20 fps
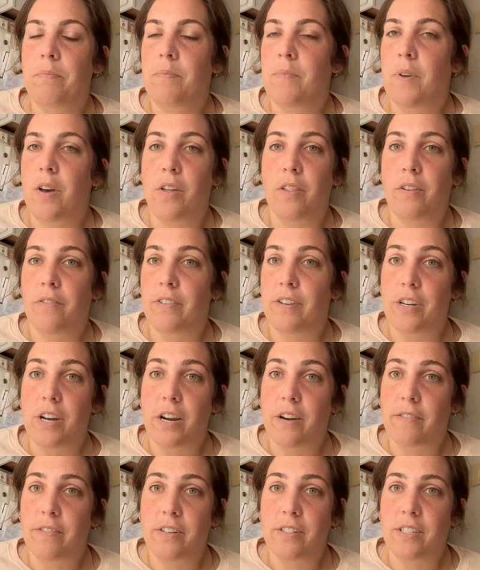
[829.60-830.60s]
other
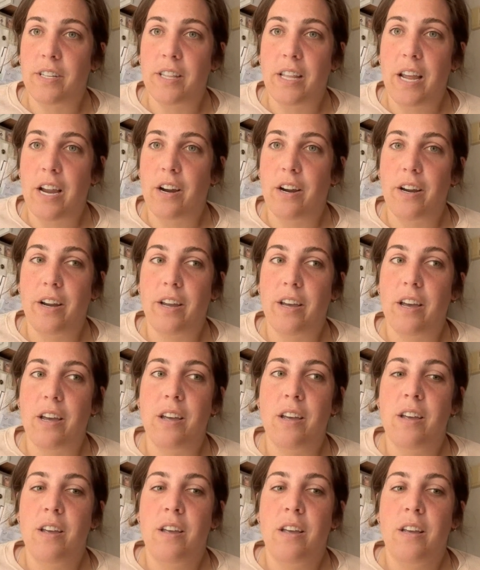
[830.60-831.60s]
photographers in the area.
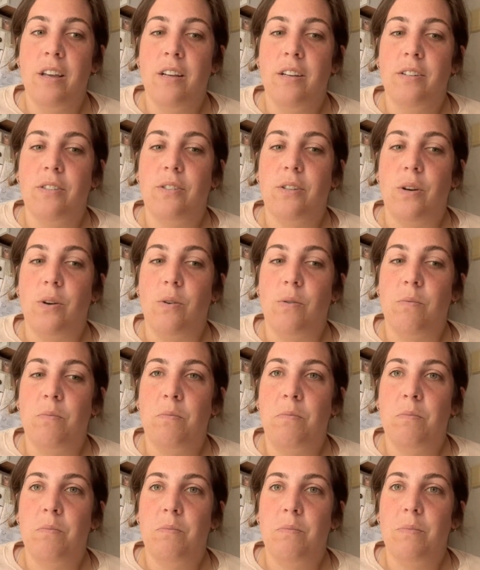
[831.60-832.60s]
So
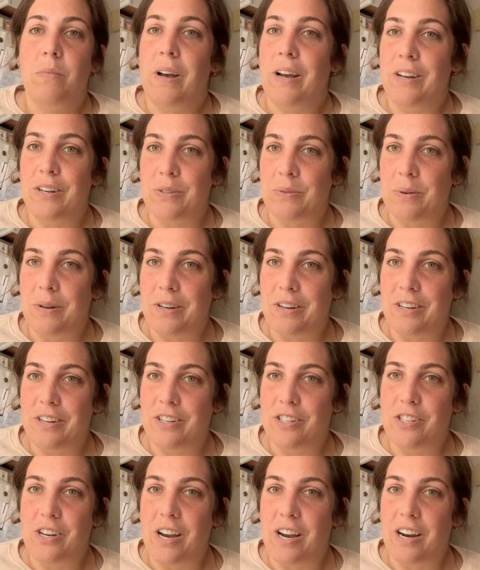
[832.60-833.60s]
I just wanted to
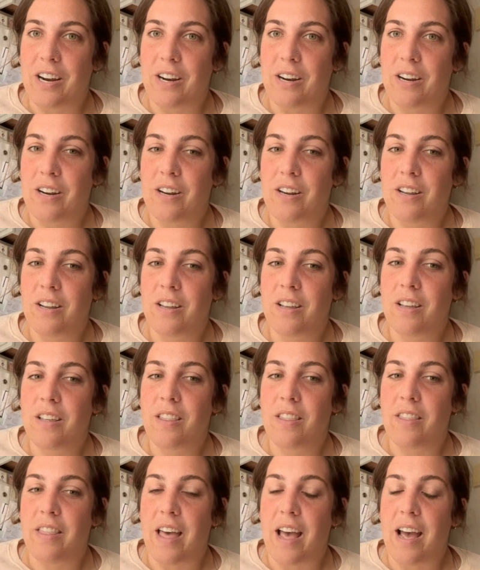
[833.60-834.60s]
share
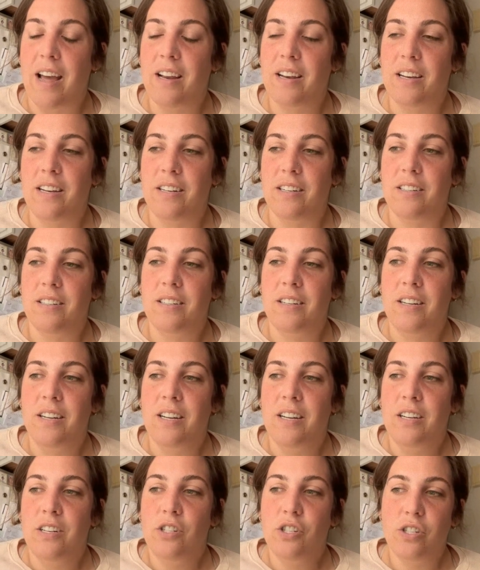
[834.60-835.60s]
that and
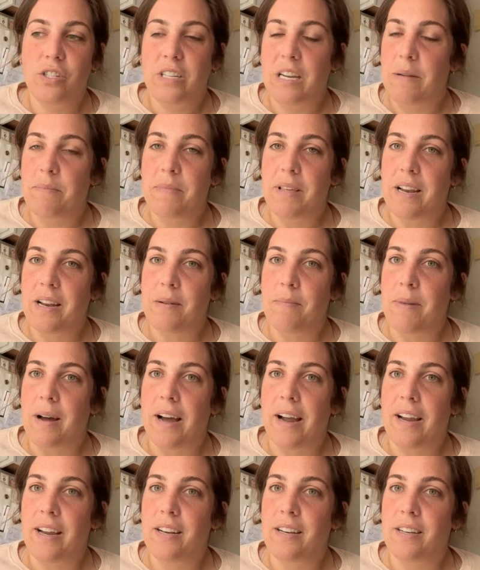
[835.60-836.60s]
just keep that in
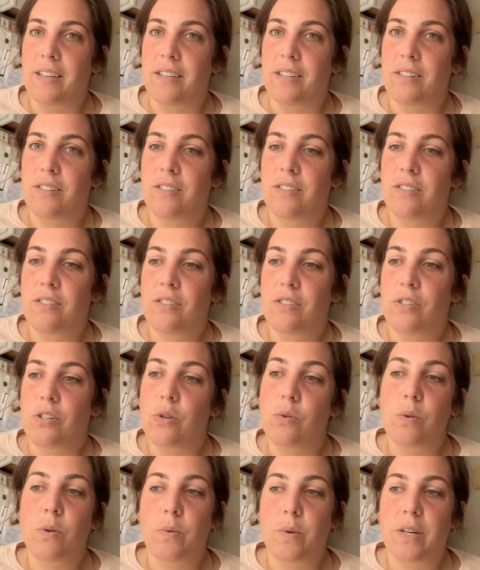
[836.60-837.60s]
mind and
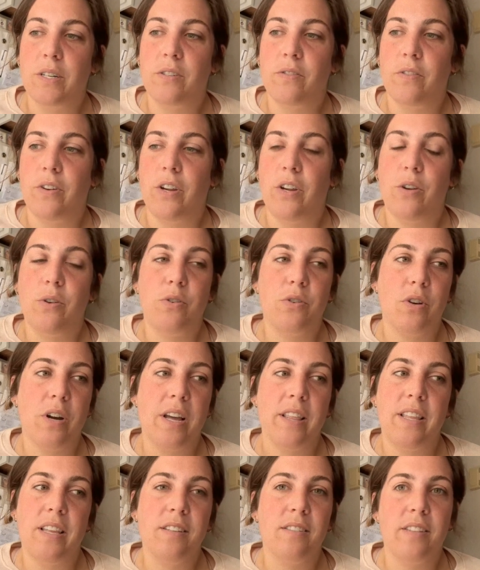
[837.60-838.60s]
do what works for you. Try
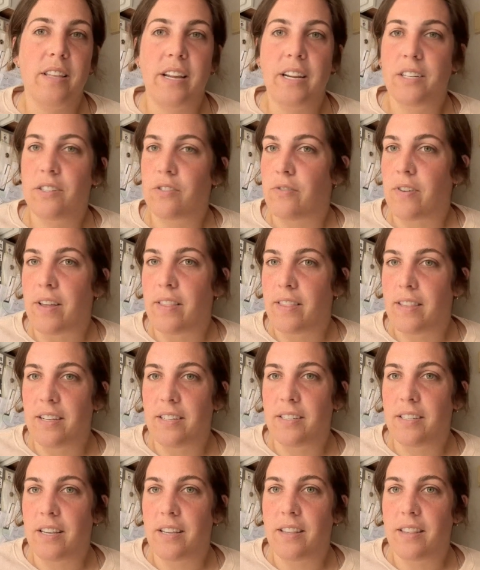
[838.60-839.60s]
these things, rent
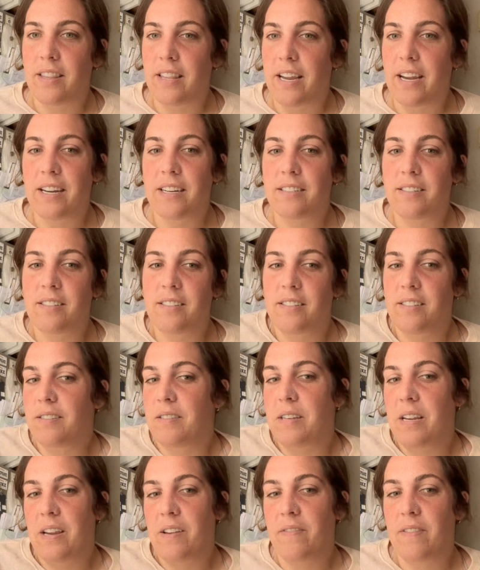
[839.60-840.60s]
these things,
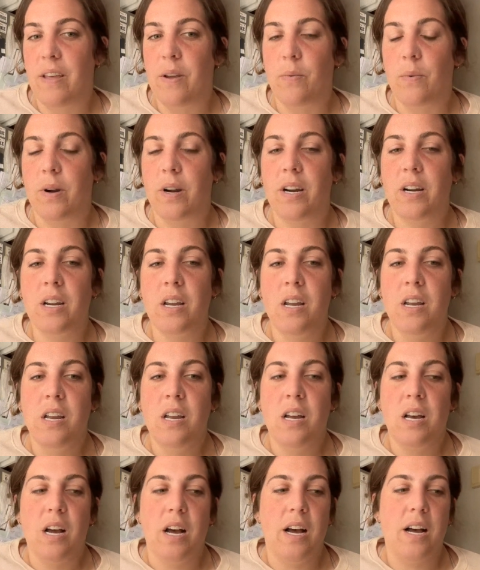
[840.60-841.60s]
see if they work.
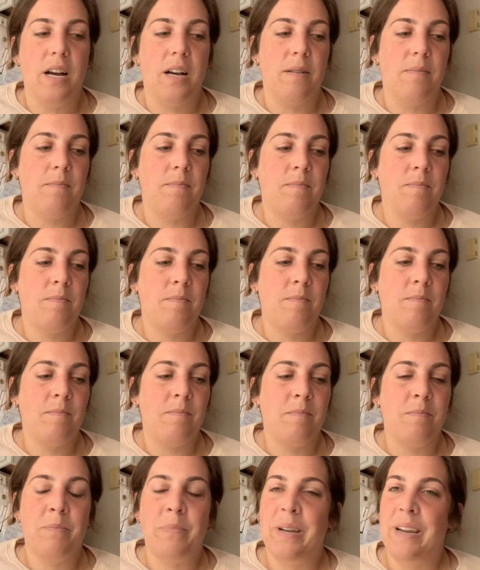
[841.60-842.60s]

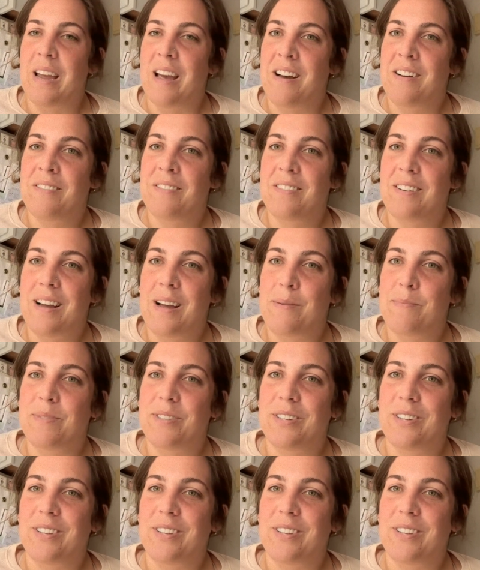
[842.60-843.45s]
But yeah, I'm still